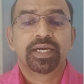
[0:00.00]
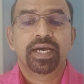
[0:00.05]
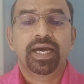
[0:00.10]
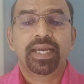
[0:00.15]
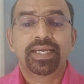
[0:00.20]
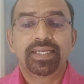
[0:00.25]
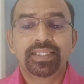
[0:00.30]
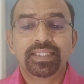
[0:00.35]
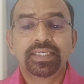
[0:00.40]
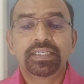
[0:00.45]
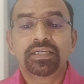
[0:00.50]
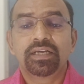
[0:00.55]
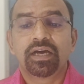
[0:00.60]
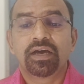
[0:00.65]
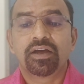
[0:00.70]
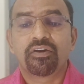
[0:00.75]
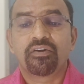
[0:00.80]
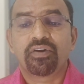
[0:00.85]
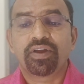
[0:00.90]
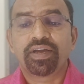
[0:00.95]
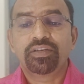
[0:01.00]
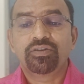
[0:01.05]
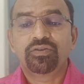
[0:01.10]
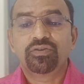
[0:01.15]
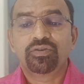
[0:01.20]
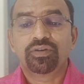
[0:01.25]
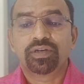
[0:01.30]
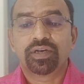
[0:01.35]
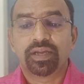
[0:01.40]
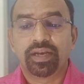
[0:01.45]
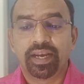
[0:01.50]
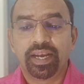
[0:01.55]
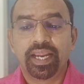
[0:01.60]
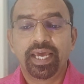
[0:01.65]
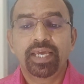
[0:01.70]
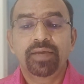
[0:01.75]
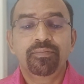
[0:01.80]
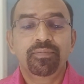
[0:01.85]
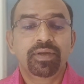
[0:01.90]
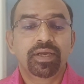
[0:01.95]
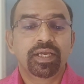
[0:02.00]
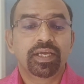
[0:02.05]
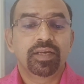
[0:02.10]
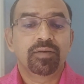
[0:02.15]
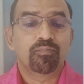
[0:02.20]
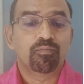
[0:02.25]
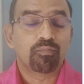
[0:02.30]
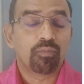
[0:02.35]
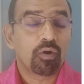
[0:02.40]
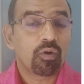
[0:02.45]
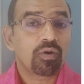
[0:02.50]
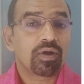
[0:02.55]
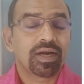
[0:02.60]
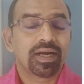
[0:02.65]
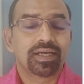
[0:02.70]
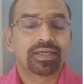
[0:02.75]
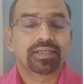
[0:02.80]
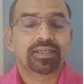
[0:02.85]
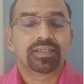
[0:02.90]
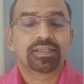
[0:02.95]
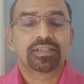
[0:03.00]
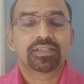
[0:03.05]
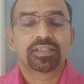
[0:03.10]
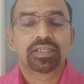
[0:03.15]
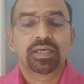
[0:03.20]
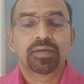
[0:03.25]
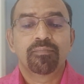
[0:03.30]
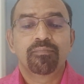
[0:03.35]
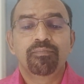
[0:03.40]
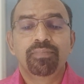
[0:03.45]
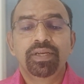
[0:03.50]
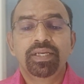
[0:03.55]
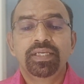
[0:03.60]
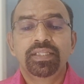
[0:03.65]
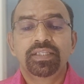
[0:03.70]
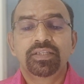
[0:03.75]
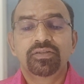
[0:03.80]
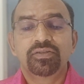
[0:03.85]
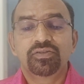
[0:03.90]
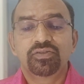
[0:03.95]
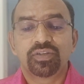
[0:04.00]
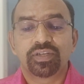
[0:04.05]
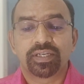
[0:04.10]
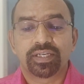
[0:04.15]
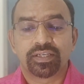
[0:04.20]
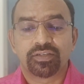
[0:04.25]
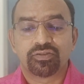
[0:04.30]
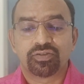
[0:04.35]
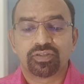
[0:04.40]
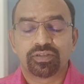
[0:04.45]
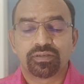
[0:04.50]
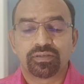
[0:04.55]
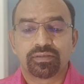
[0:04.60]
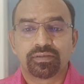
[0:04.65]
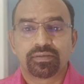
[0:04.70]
and then write your name in block letters beneath the signature.